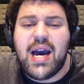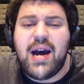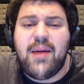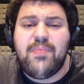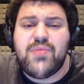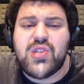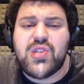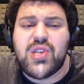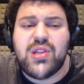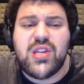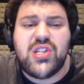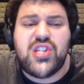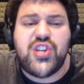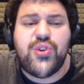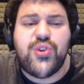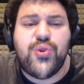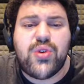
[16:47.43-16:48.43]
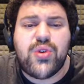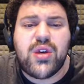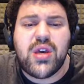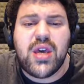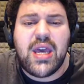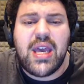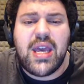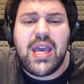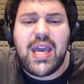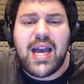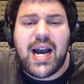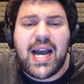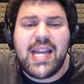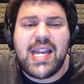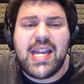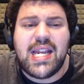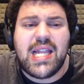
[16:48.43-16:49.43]
So the Duke, I
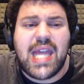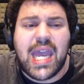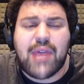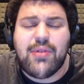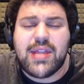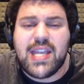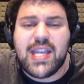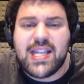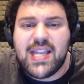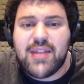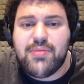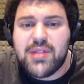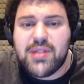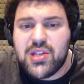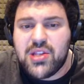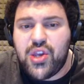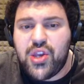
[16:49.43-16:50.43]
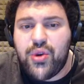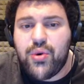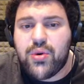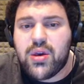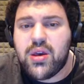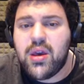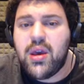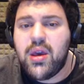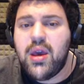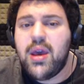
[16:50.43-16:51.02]
didn't like what they did with the Duke.